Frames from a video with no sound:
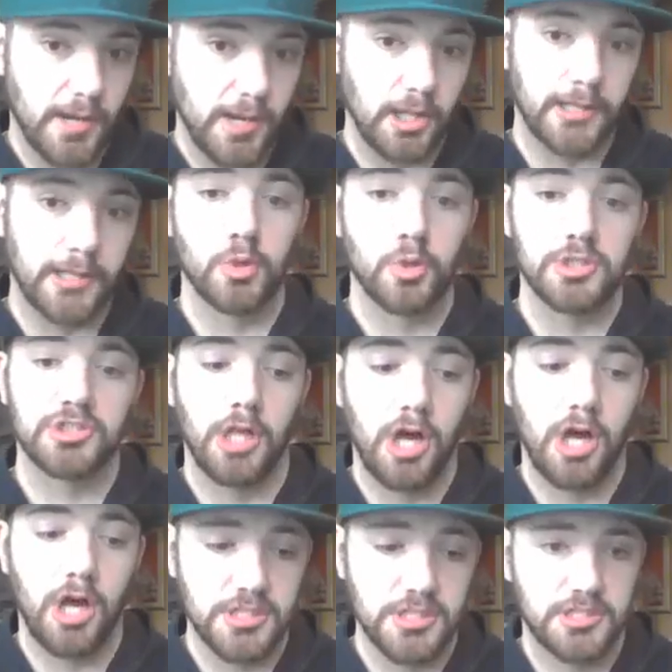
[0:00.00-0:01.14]
When I talk
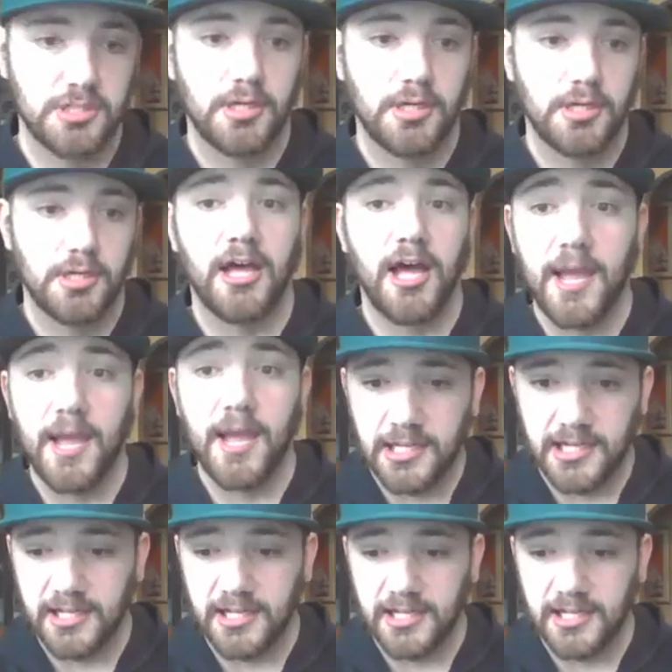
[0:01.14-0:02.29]
about like worst
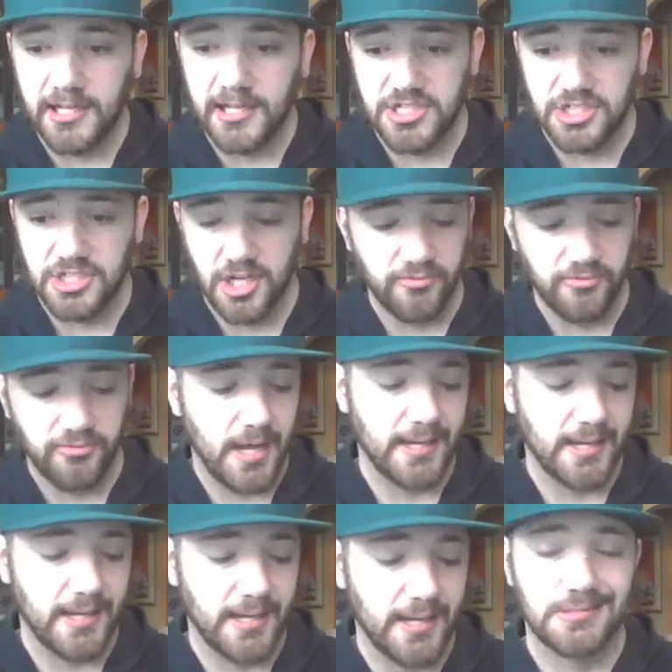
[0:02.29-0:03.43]
loss, I mean it in the
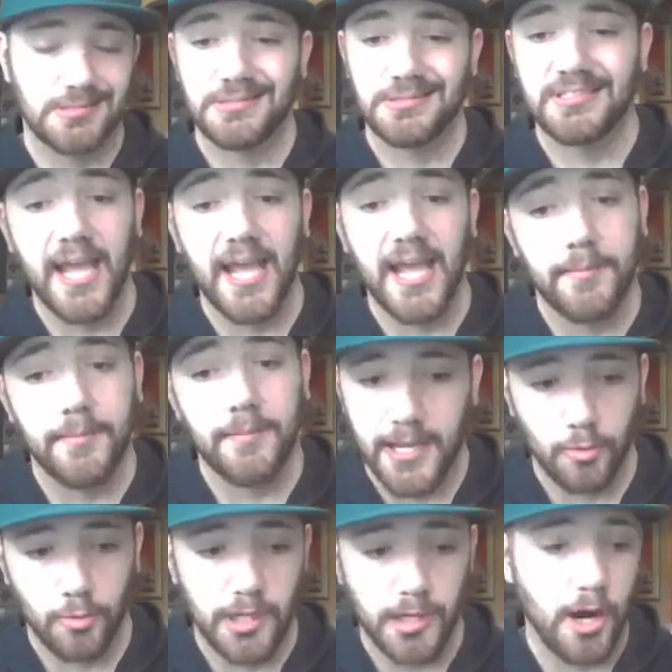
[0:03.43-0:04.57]
sense of like,
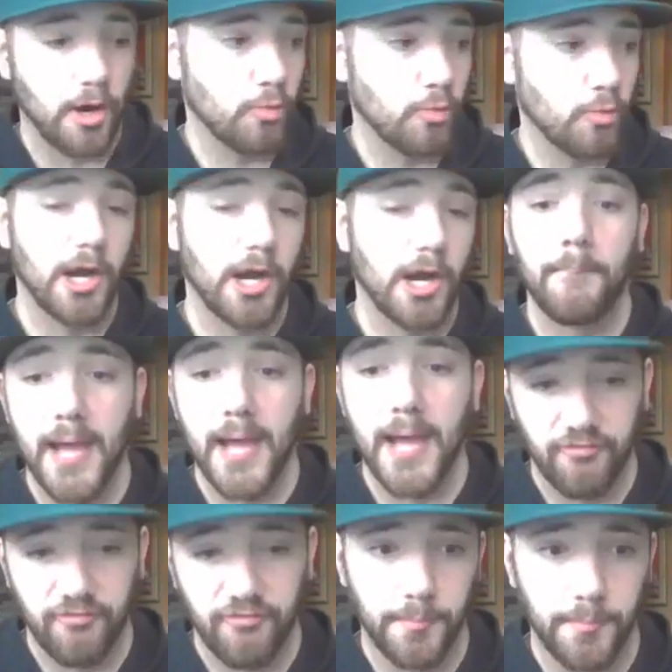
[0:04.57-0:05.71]
damn man, we
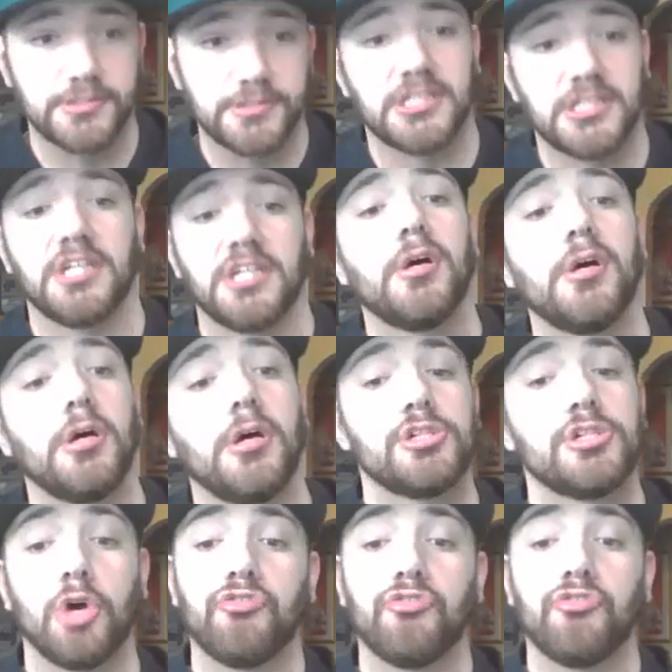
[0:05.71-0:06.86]
are a bad
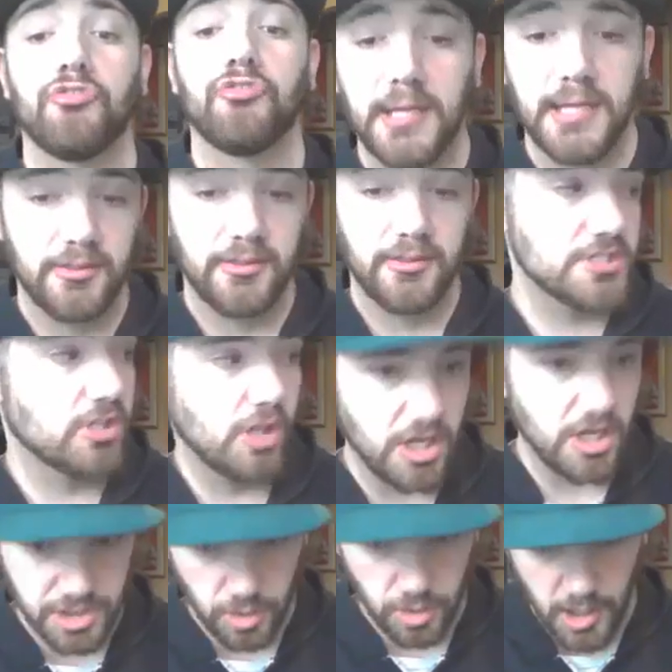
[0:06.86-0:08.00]
football team. So for
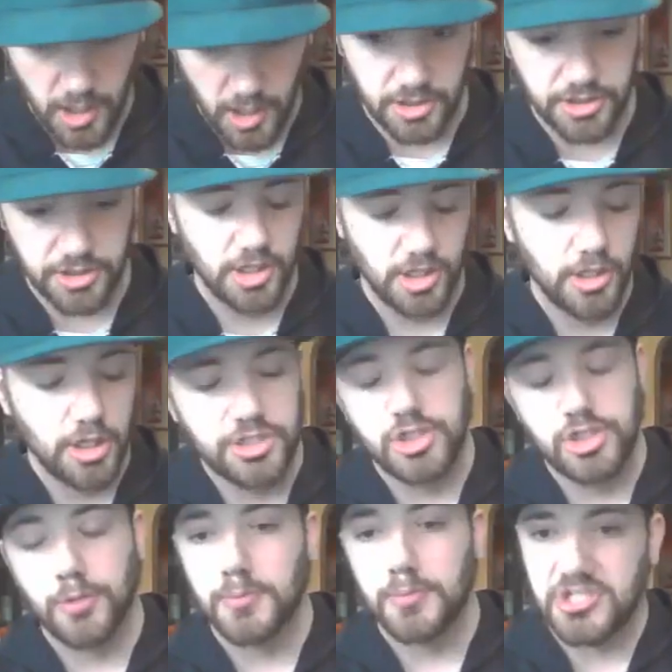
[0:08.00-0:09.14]
me, this loss to
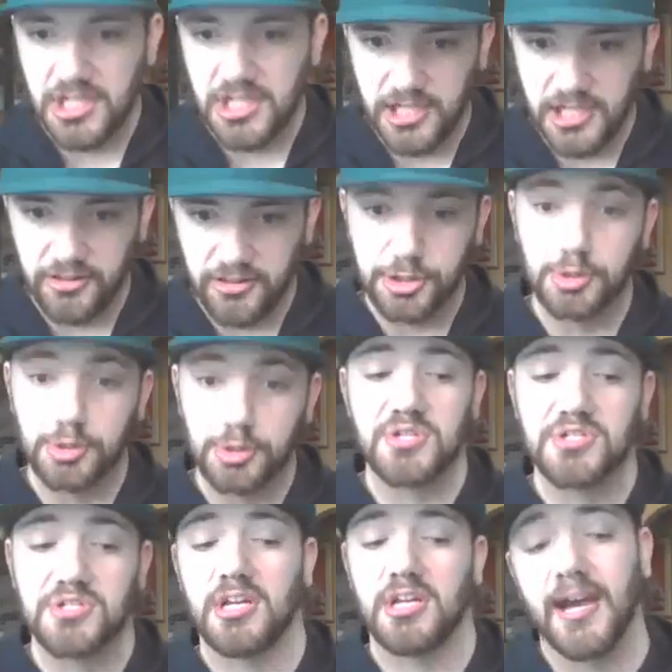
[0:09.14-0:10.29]
Rutgers
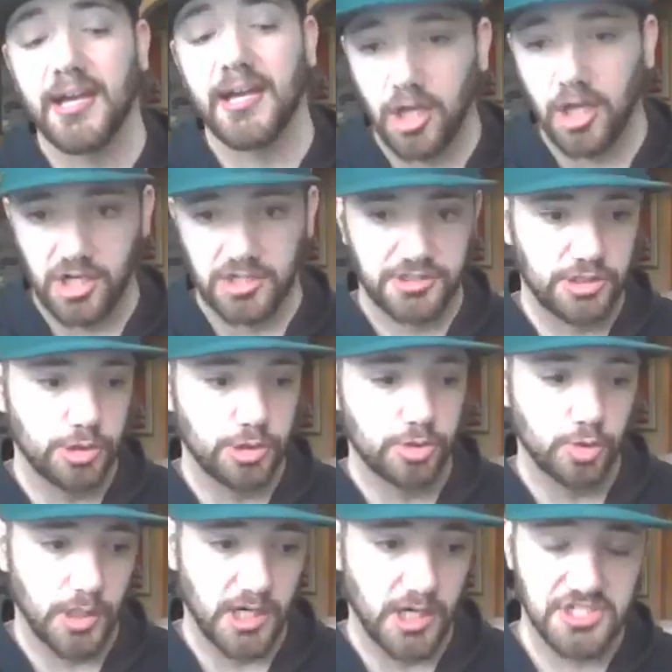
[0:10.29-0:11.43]
superseded the
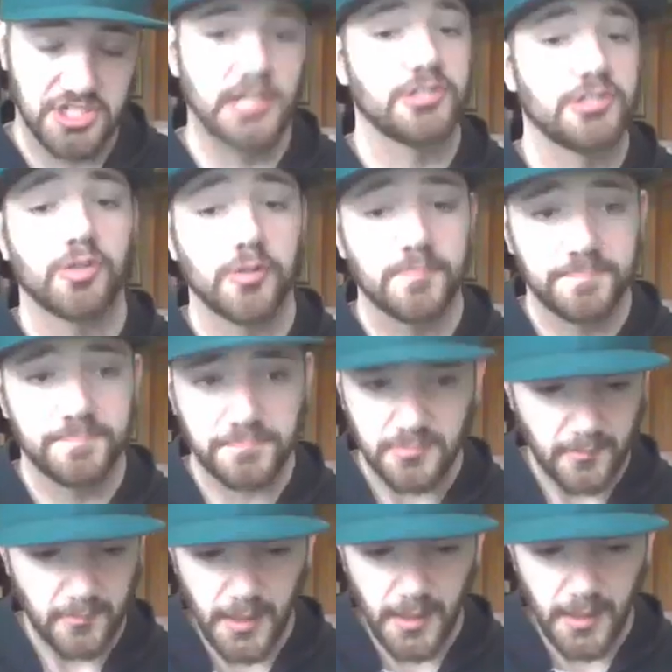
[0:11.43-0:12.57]
2009 loss to
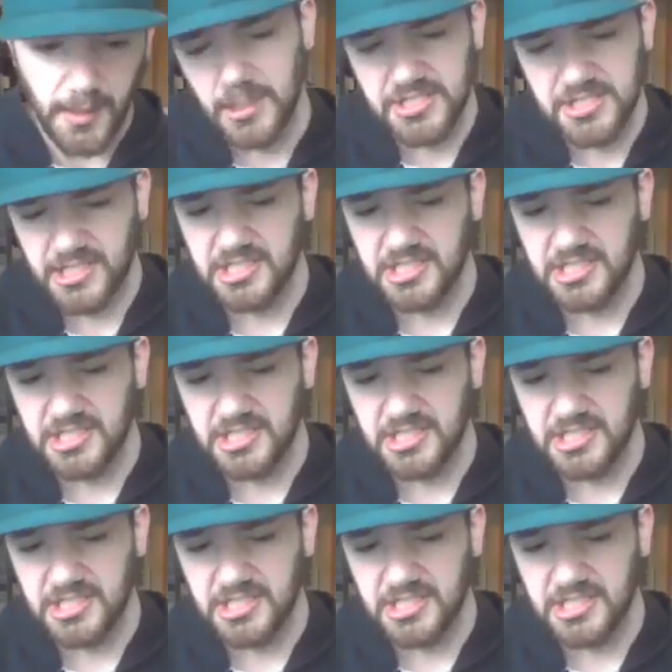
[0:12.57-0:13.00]
Central,